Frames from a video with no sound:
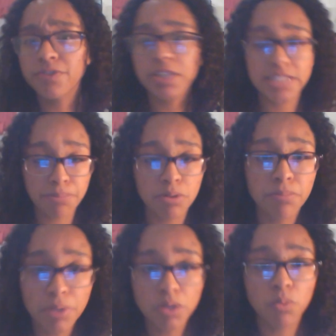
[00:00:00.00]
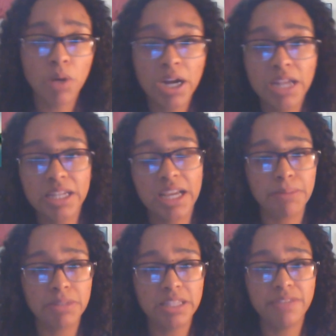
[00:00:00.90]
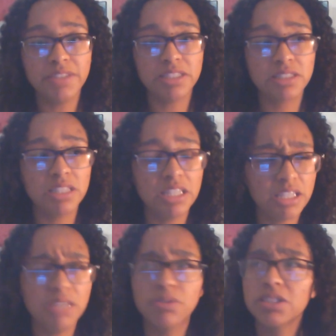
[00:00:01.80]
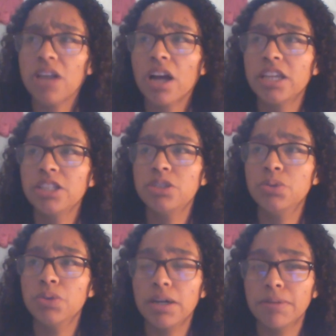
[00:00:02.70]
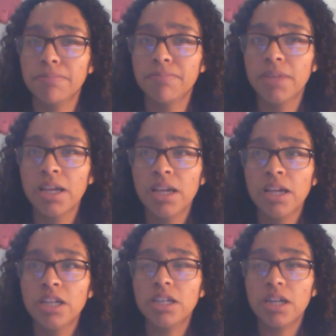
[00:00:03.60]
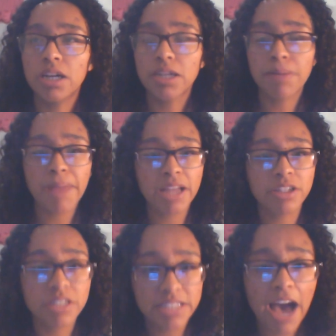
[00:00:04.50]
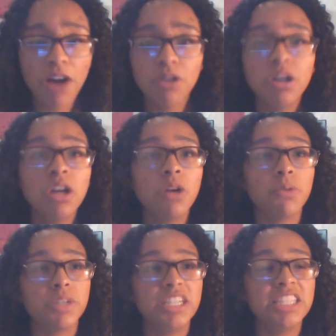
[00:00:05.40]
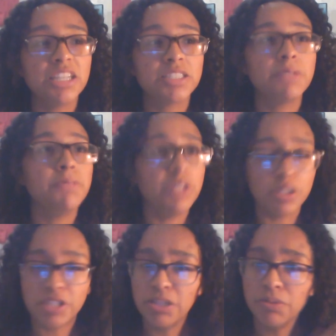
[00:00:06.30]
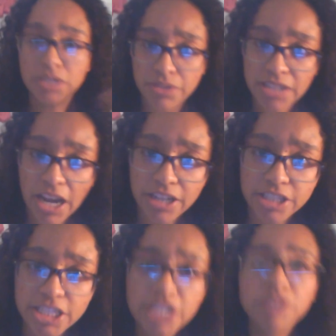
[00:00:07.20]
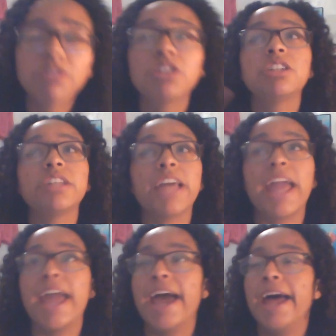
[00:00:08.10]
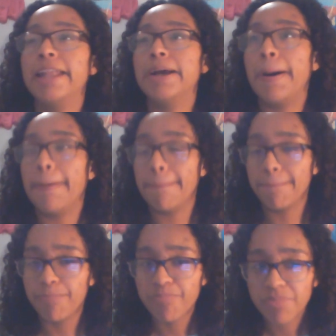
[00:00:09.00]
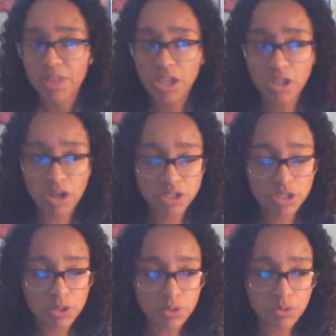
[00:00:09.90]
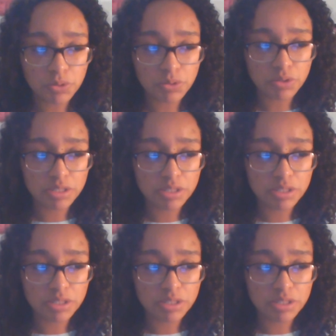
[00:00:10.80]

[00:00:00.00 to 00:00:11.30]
For example, in book 1, I believe he was talking to Commander Zhao, where he tells him, he was a retired general, and he also